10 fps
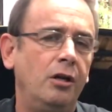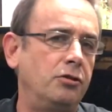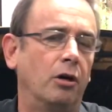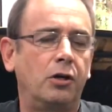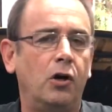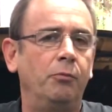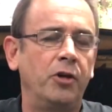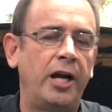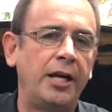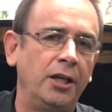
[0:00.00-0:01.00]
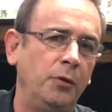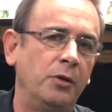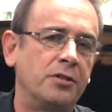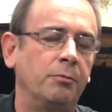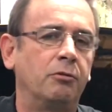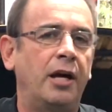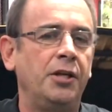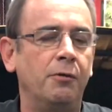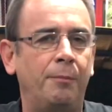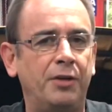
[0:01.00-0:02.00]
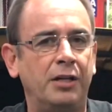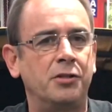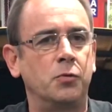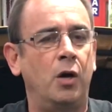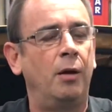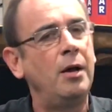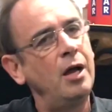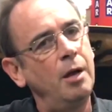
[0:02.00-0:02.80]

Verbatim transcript: dot com dot a u, with some great new updates as well.